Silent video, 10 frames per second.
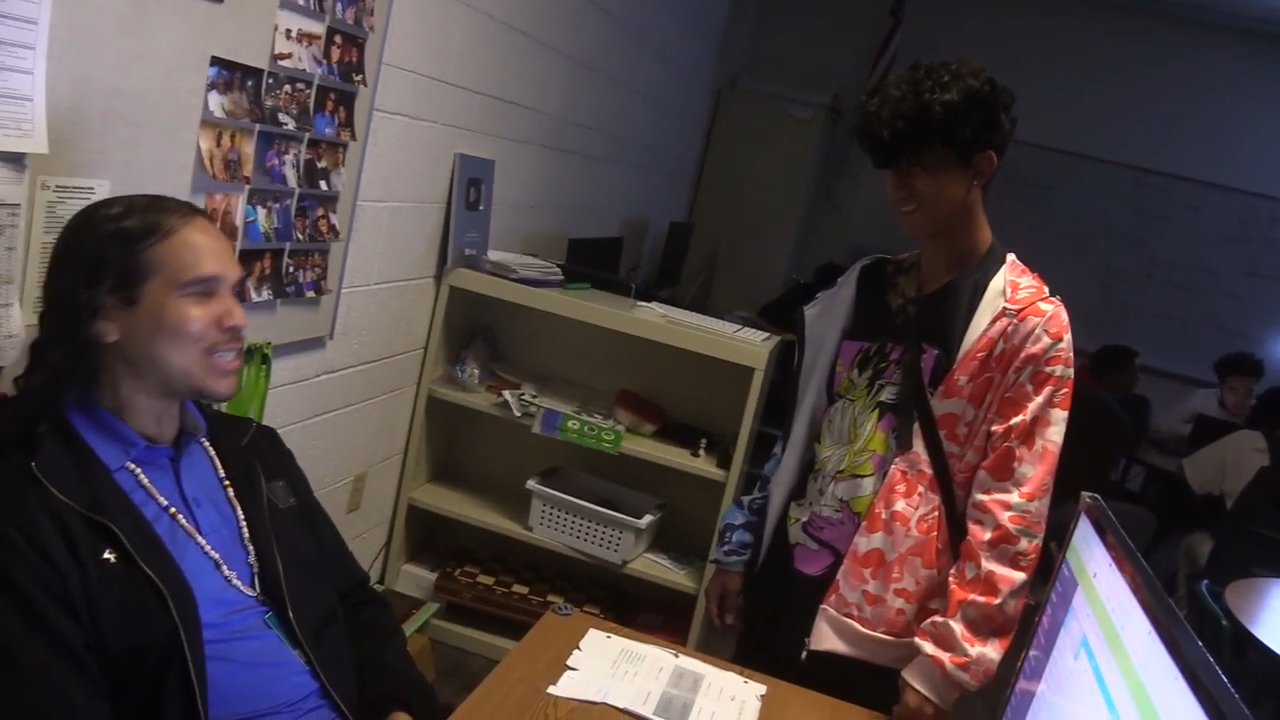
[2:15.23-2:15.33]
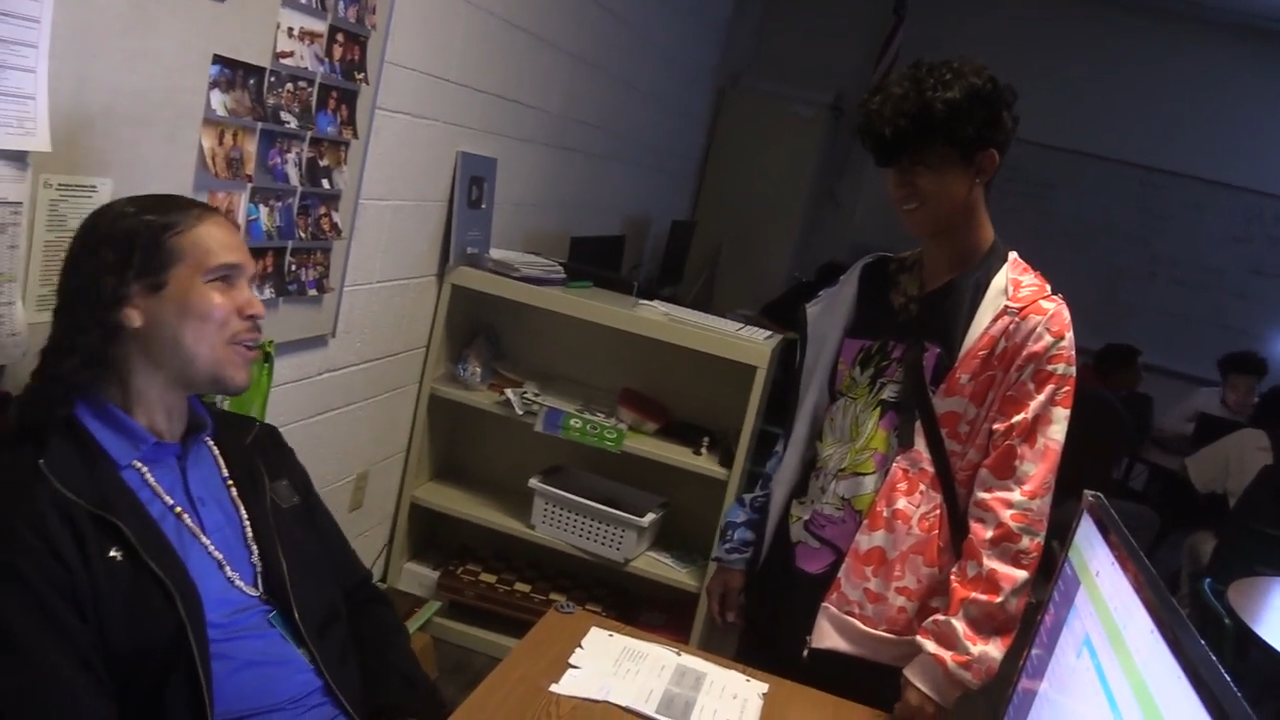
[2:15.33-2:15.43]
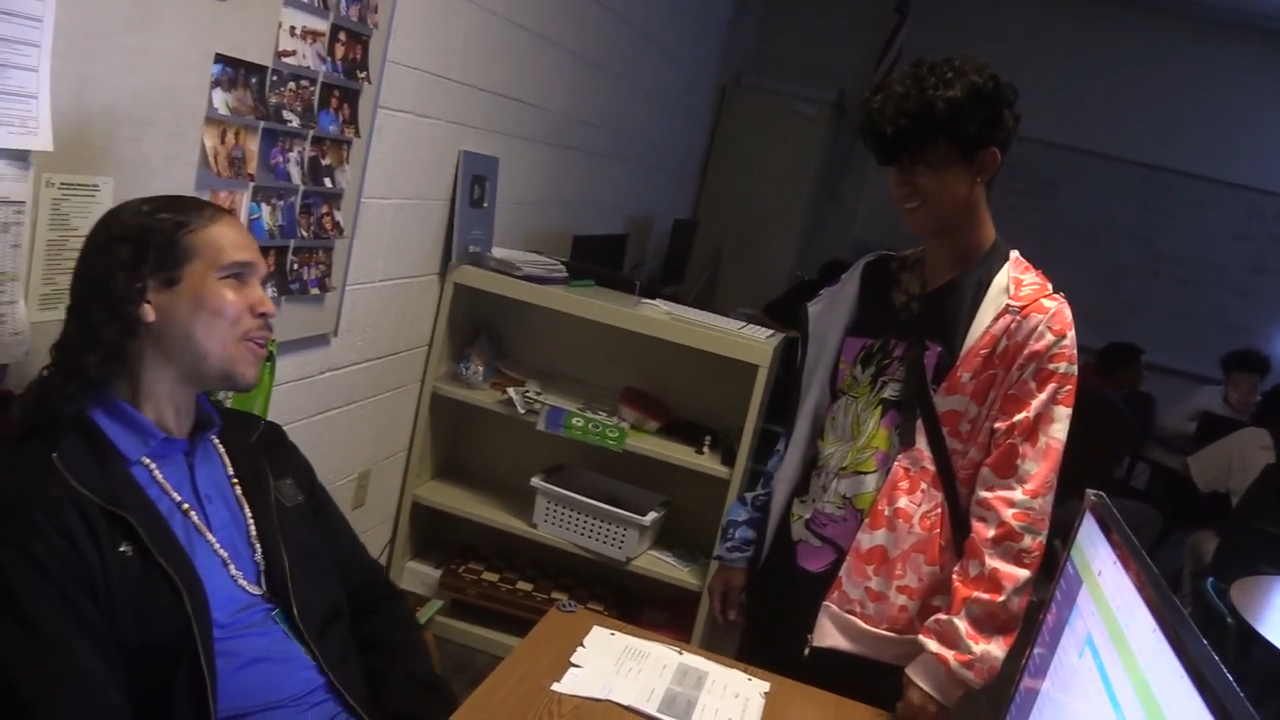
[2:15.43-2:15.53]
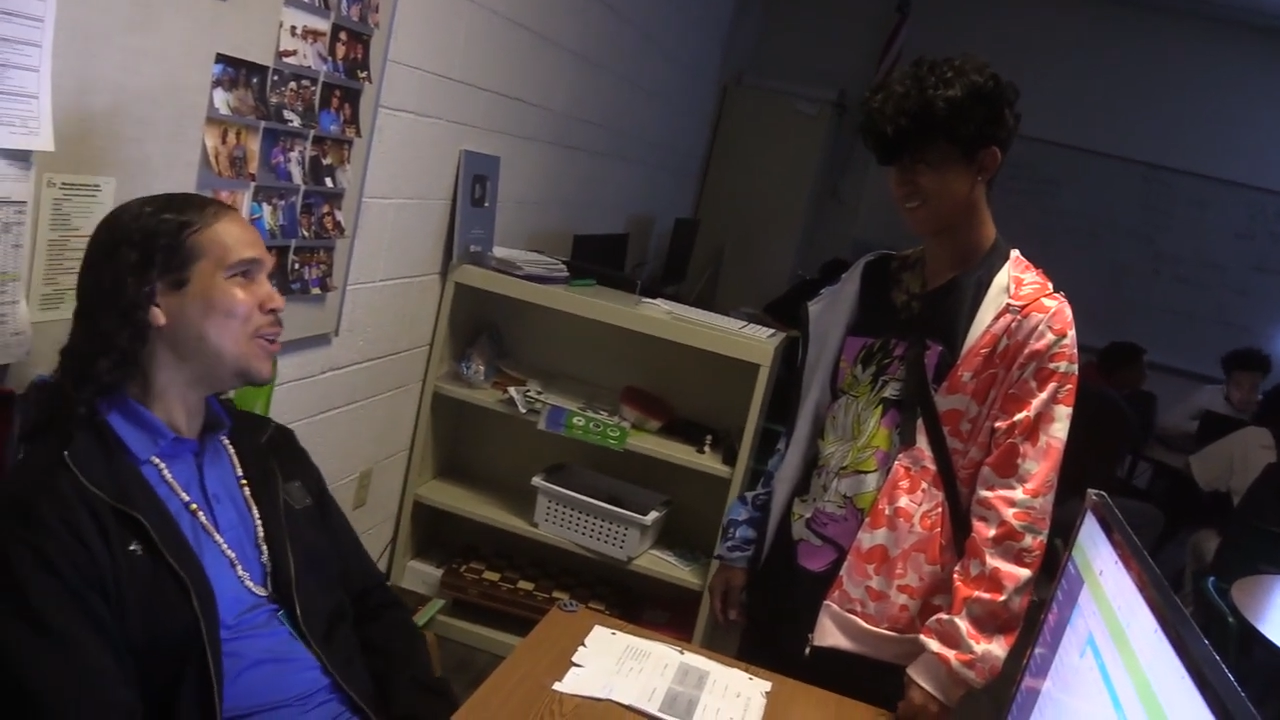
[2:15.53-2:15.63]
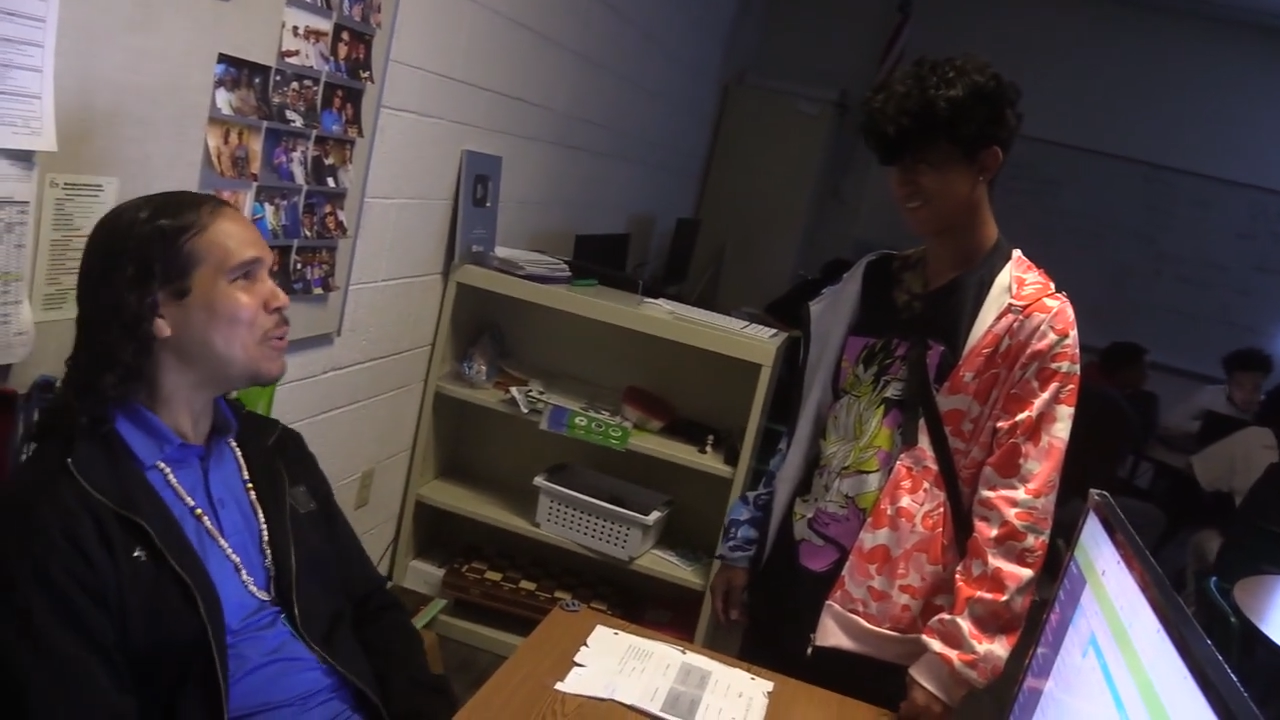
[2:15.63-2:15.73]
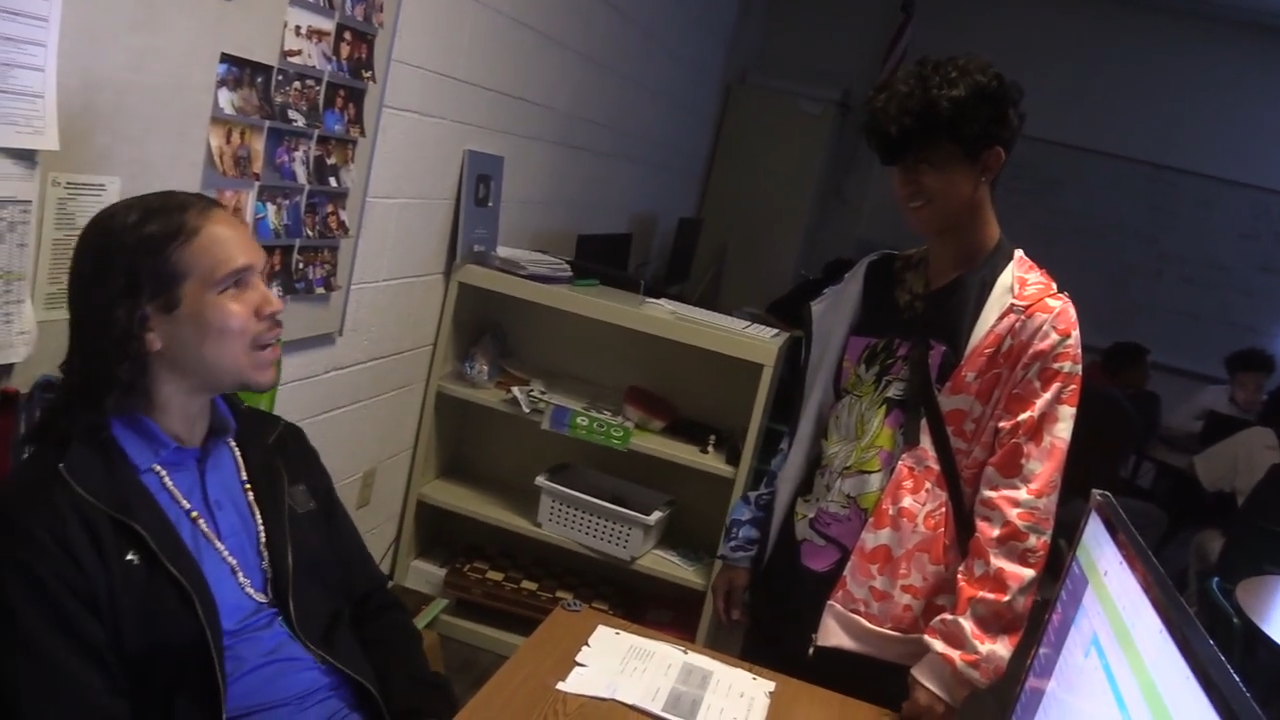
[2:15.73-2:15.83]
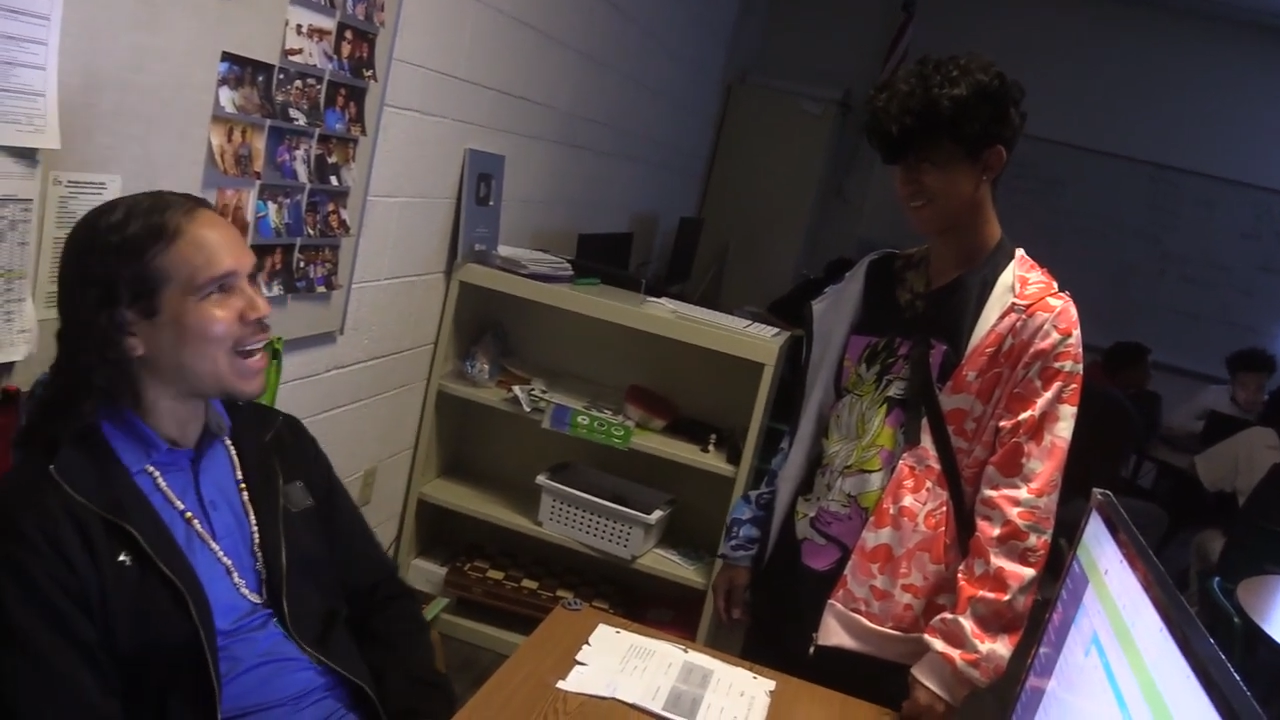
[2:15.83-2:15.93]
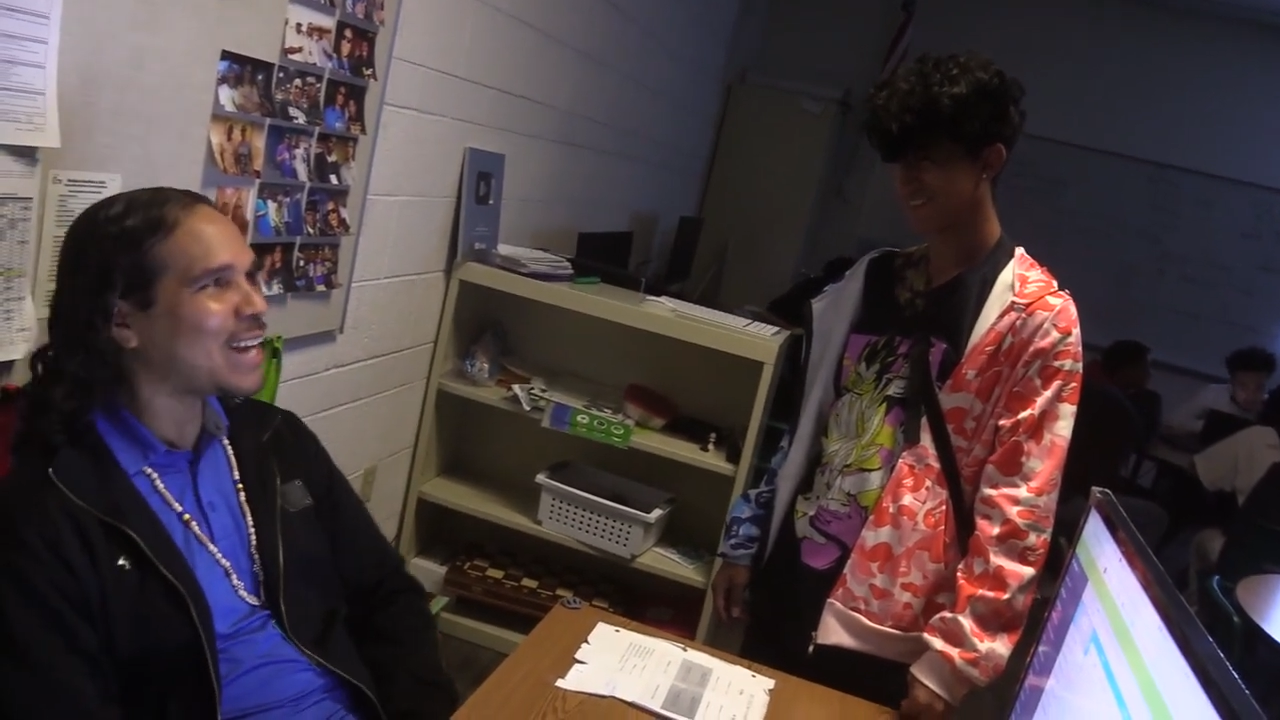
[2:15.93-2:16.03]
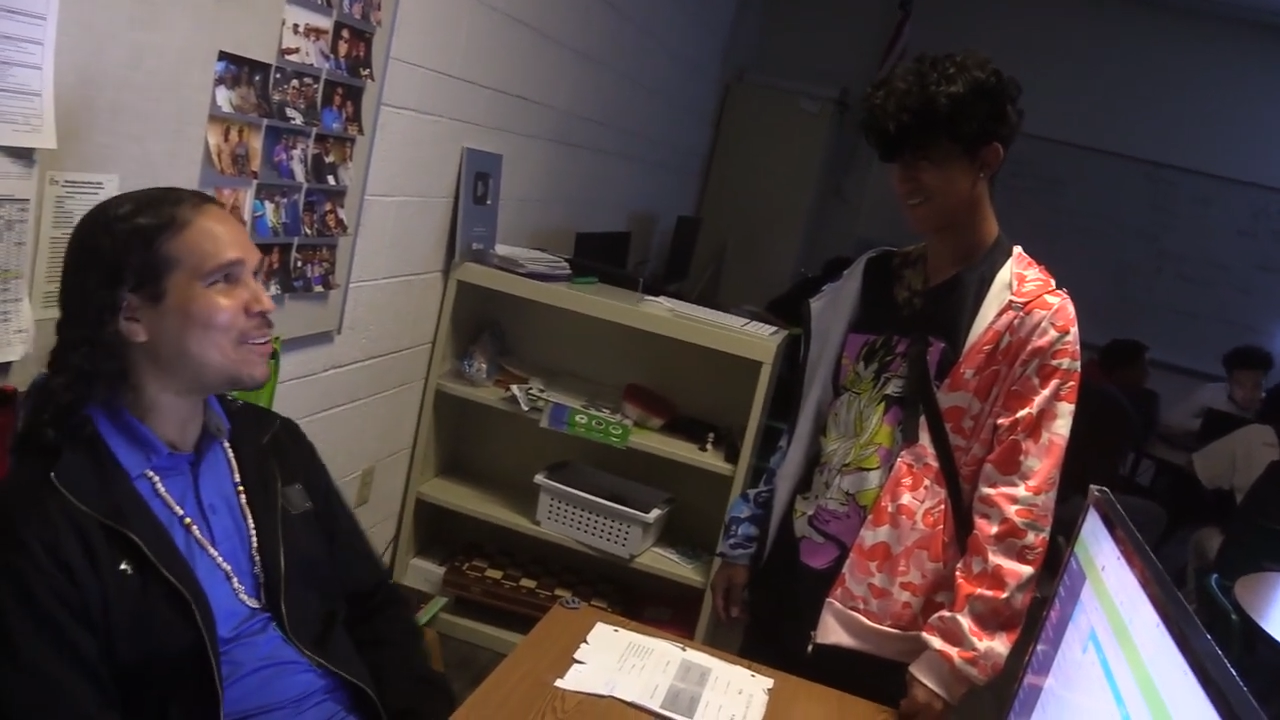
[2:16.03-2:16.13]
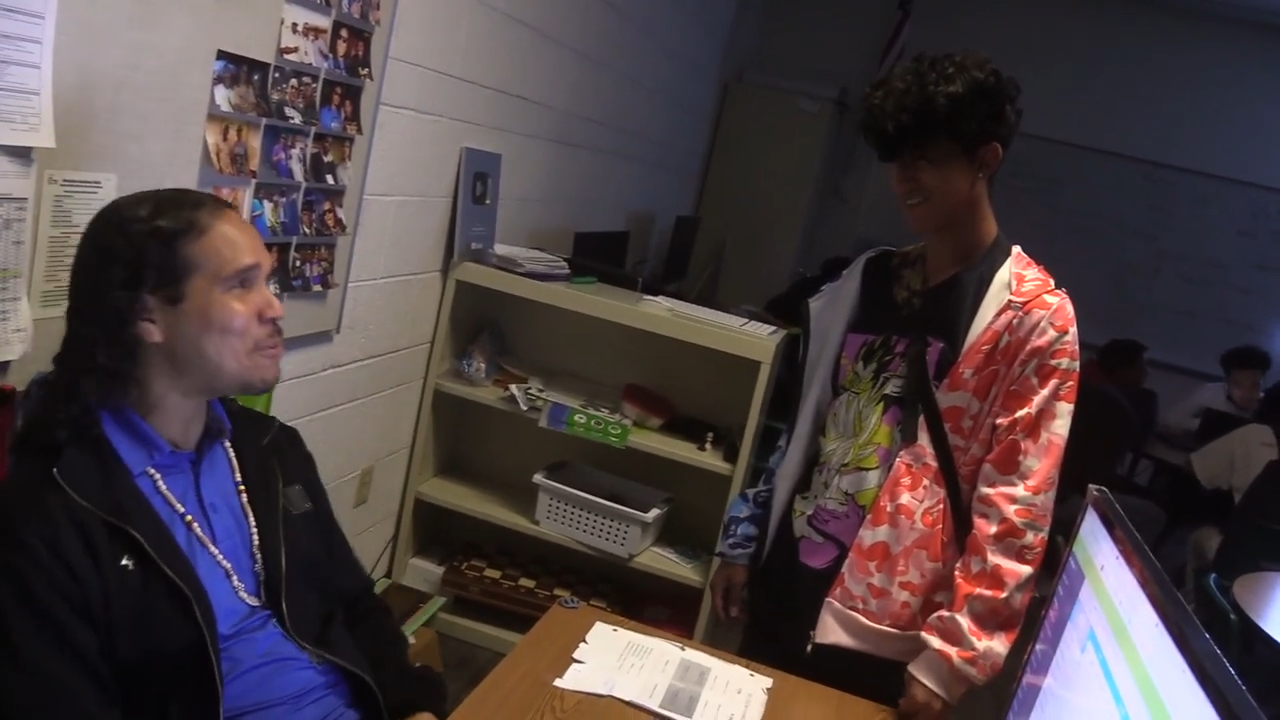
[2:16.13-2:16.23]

"Oh, you ain't got